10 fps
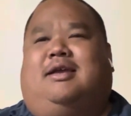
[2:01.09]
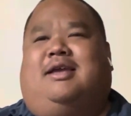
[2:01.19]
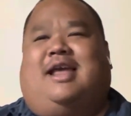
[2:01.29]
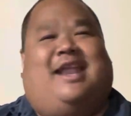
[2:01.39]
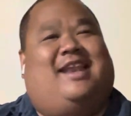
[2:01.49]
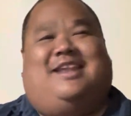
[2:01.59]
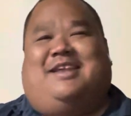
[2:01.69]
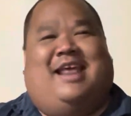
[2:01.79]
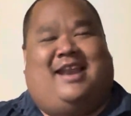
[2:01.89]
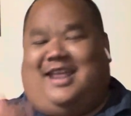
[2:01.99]
and,
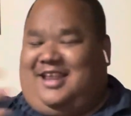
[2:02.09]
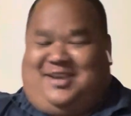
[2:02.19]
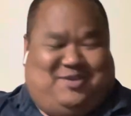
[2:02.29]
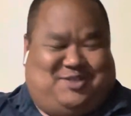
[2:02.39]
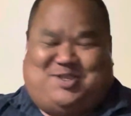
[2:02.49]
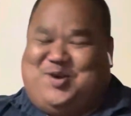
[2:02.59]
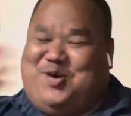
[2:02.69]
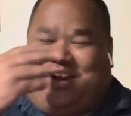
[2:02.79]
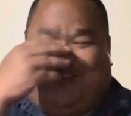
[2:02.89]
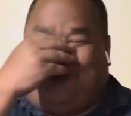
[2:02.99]
and then your story.
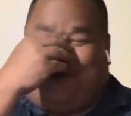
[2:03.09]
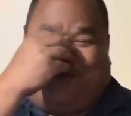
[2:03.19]
And it was,